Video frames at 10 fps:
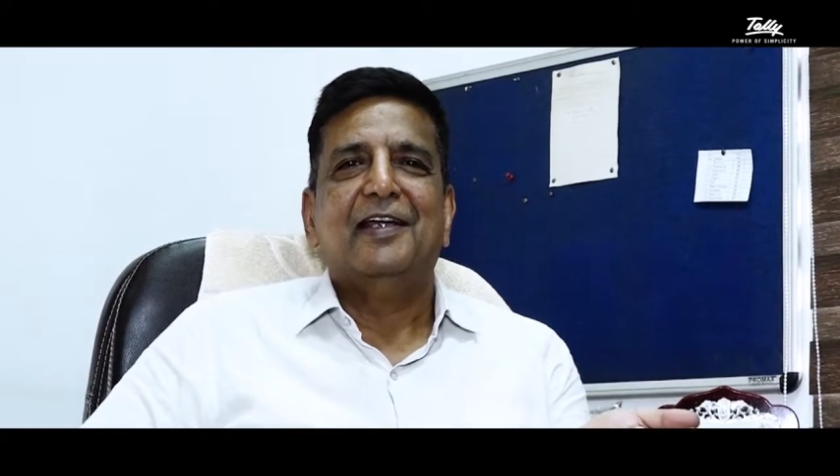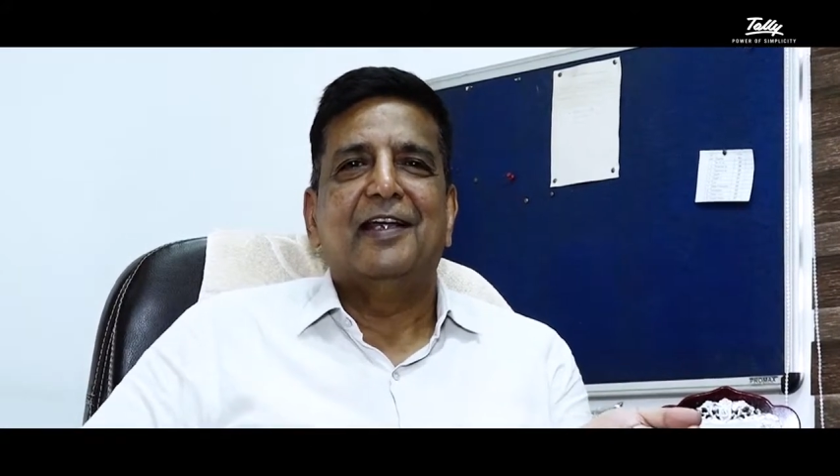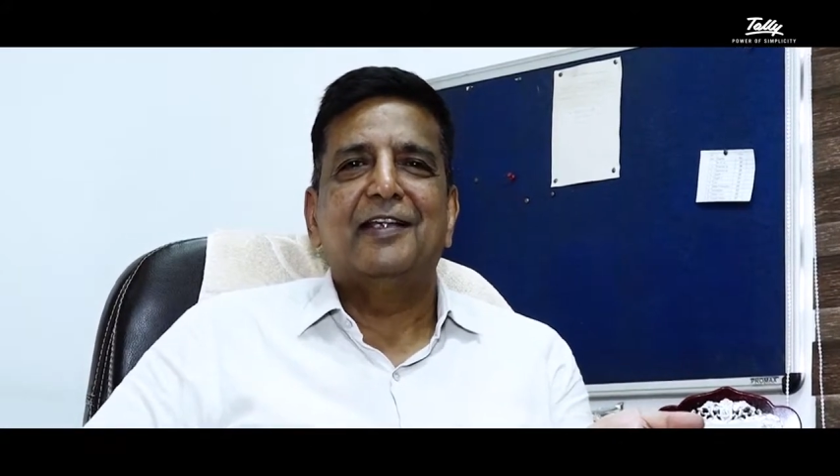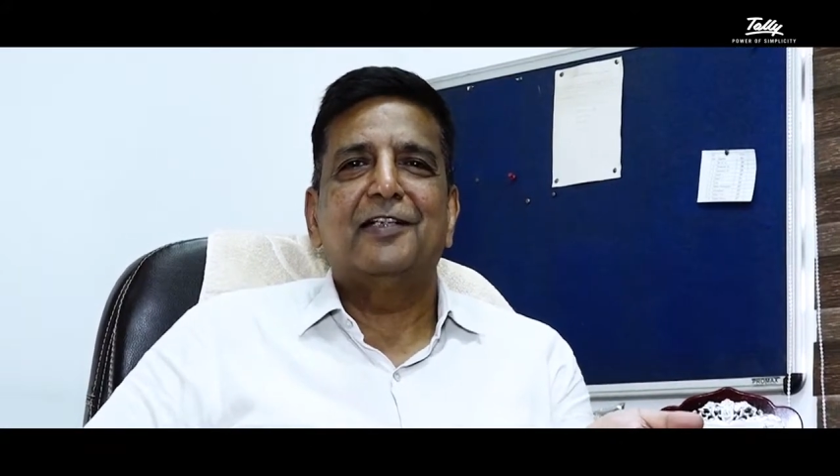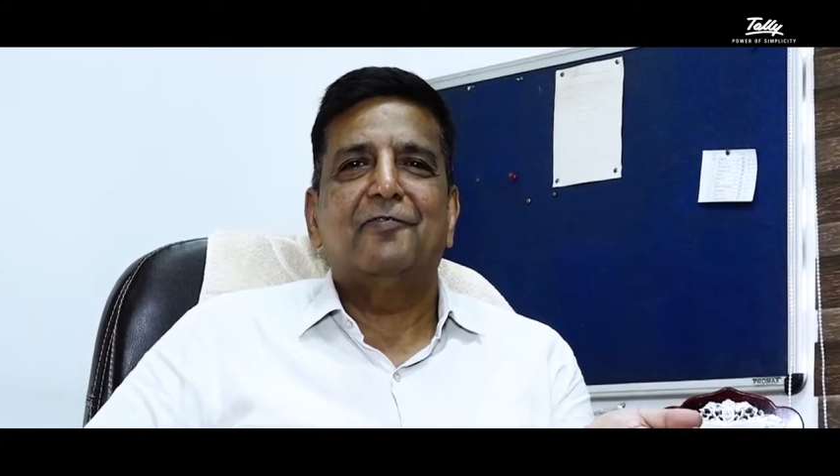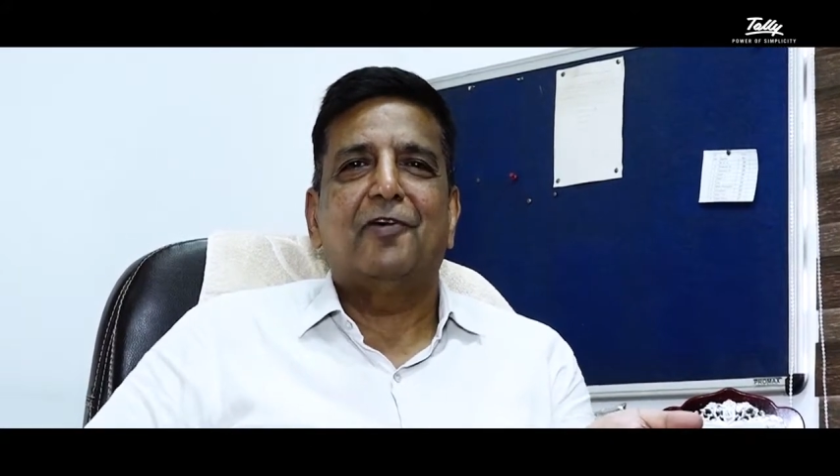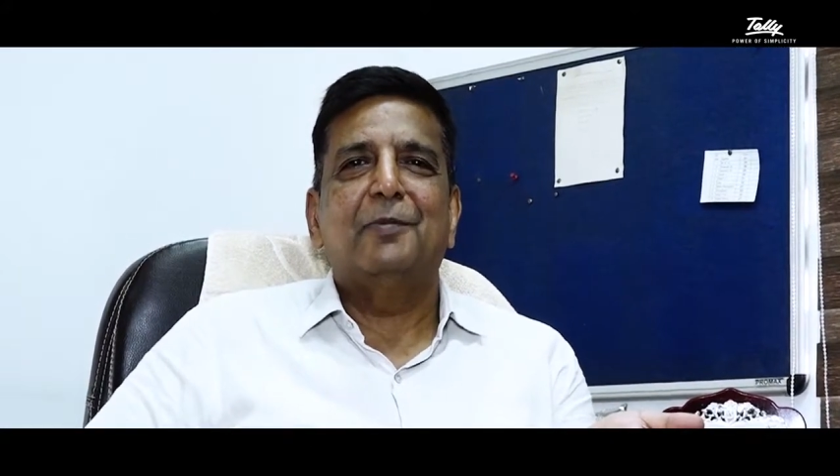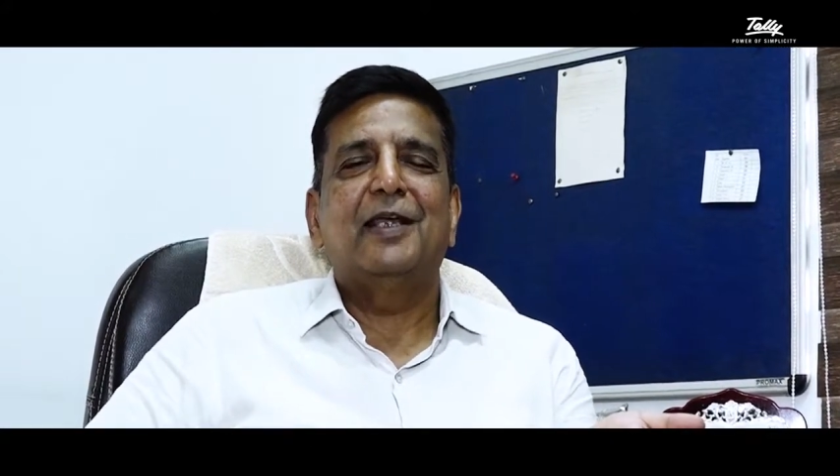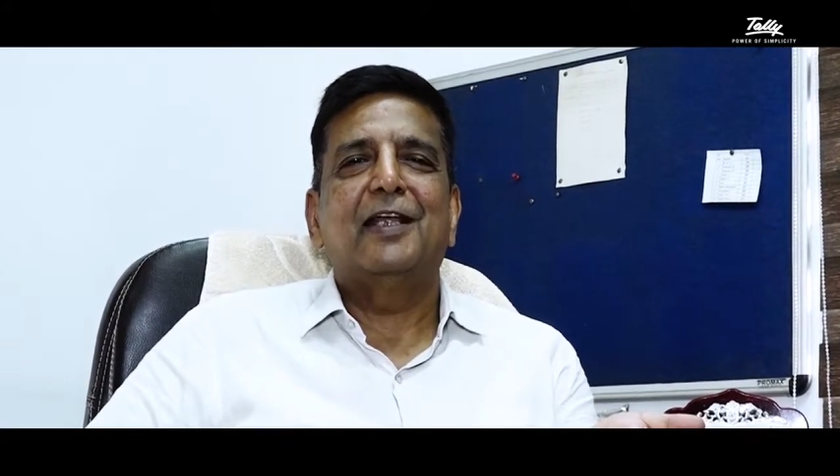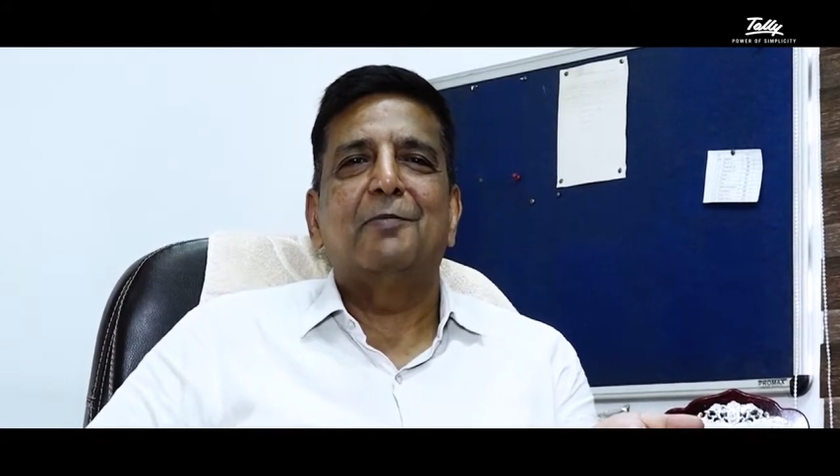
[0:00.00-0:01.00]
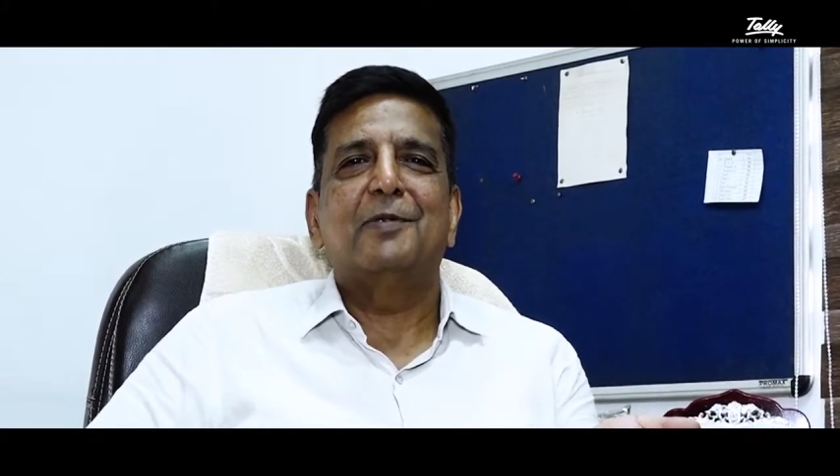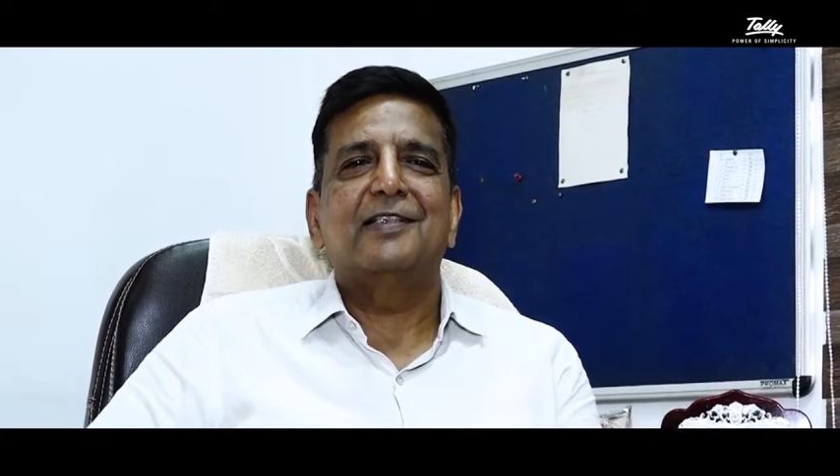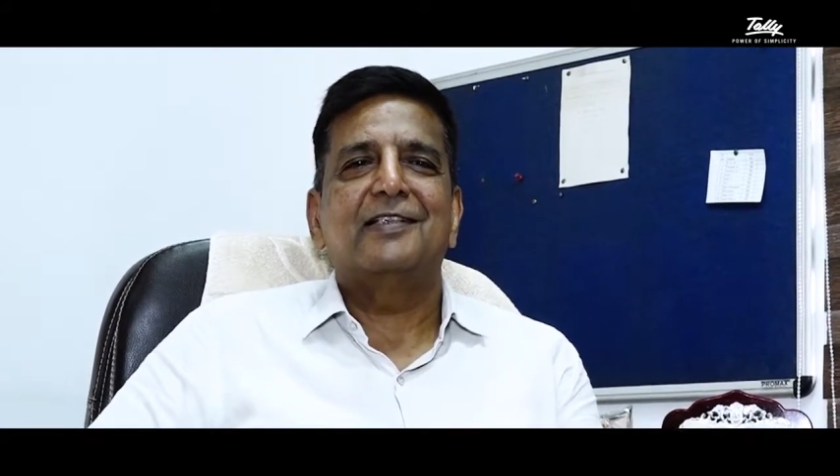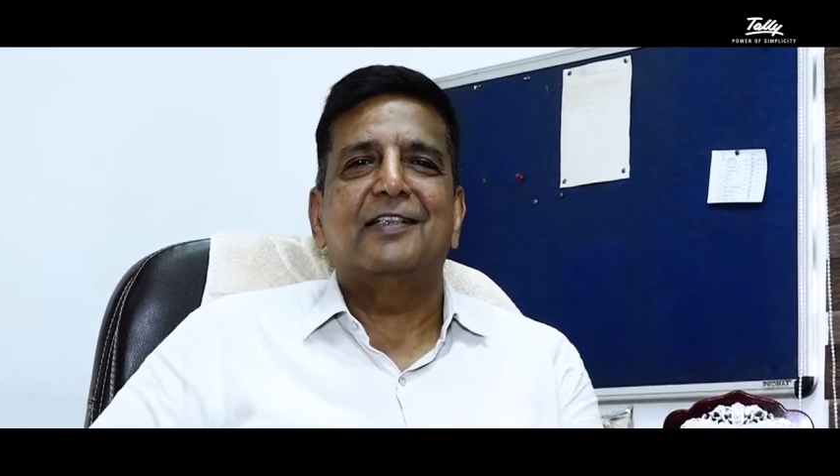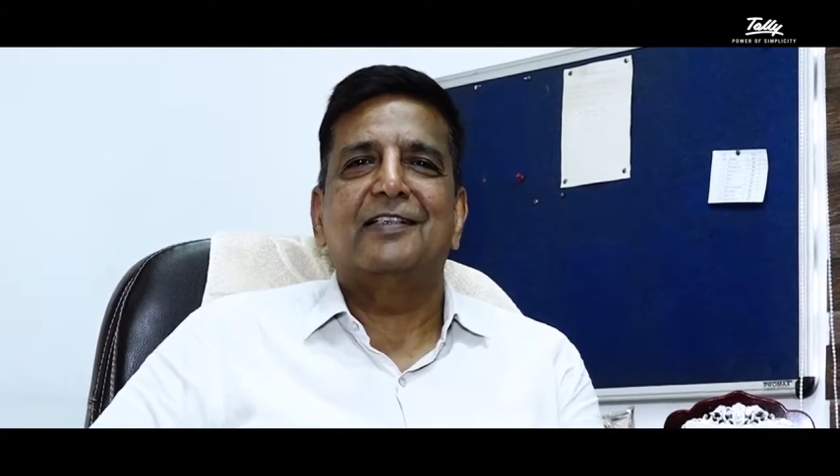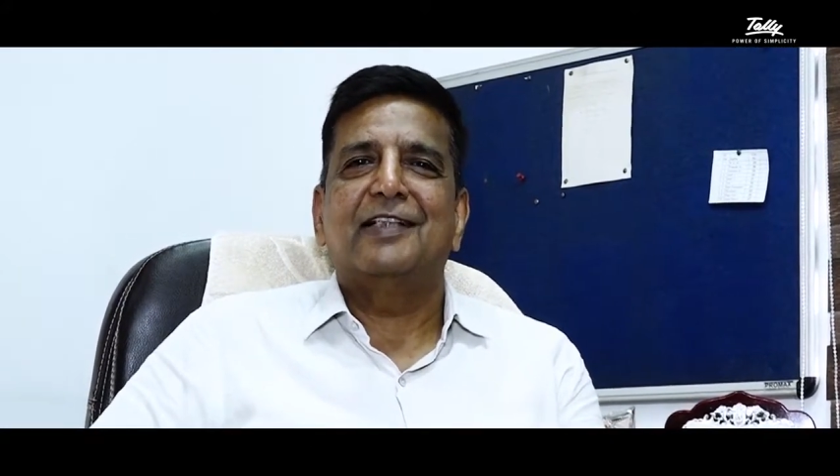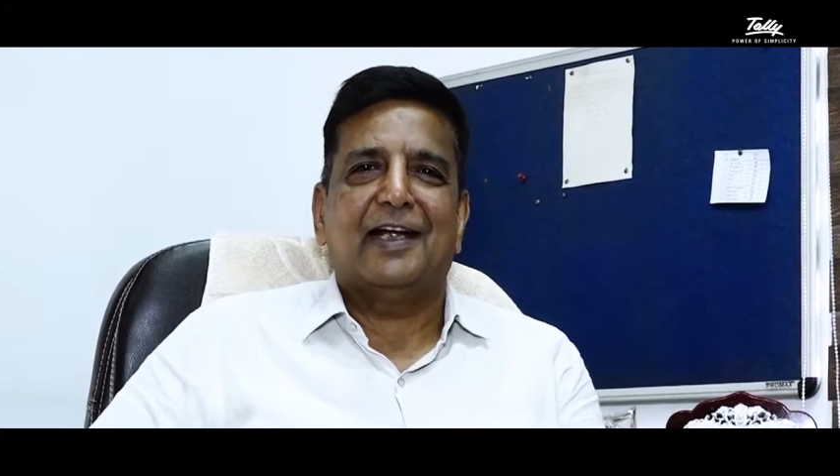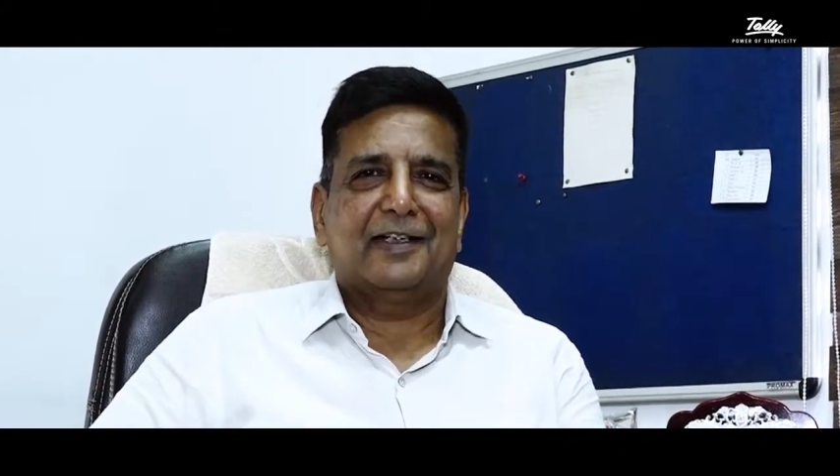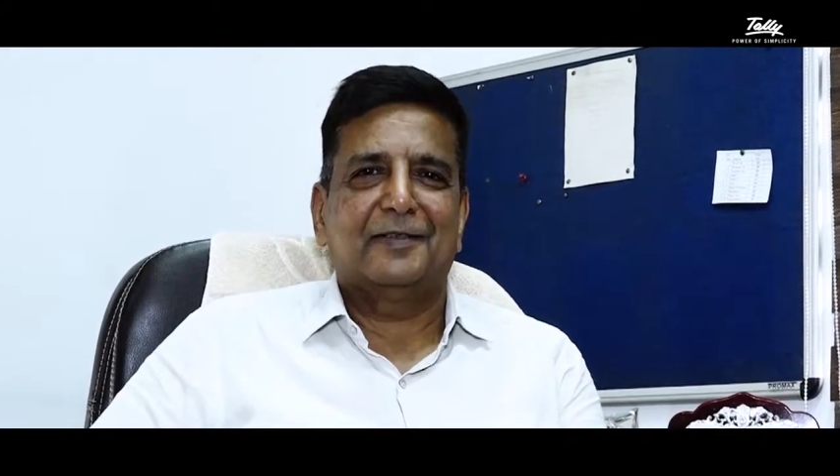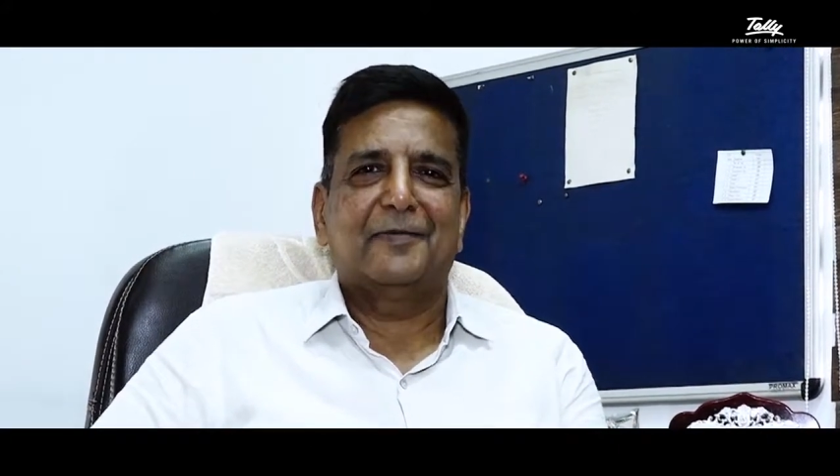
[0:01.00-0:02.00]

reason for being in business is that.